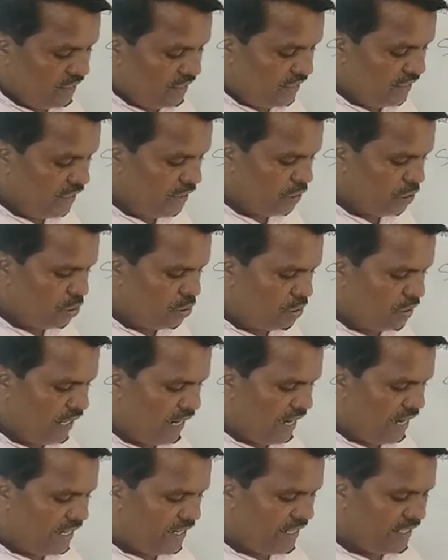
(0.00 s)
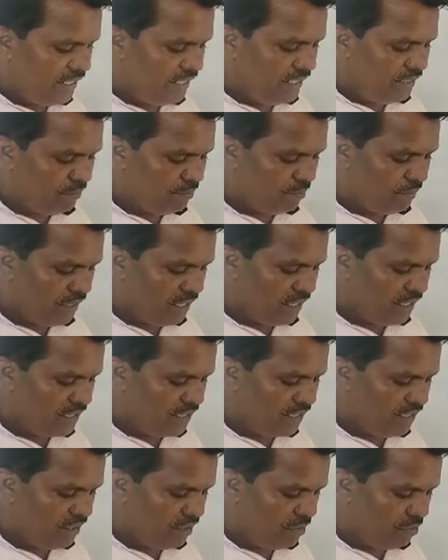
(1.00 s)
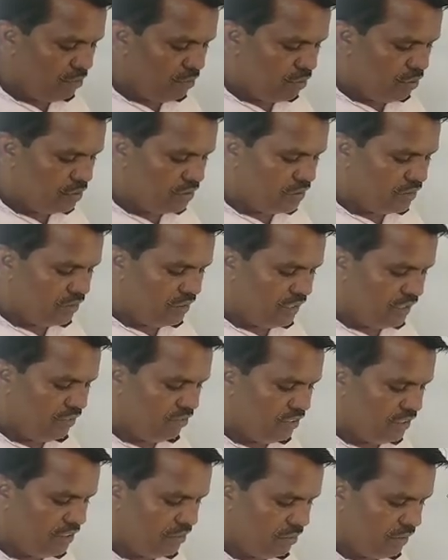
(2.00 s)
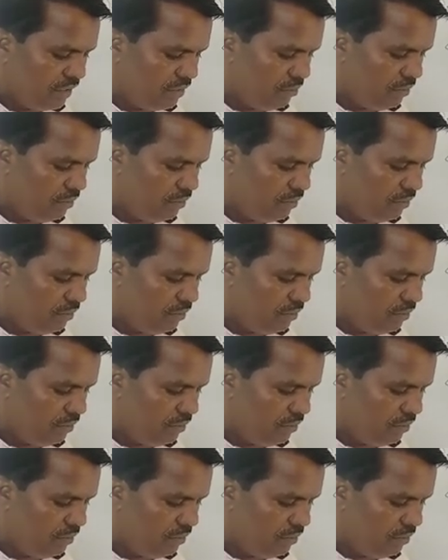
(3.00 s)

This should ideally make the moon invisible,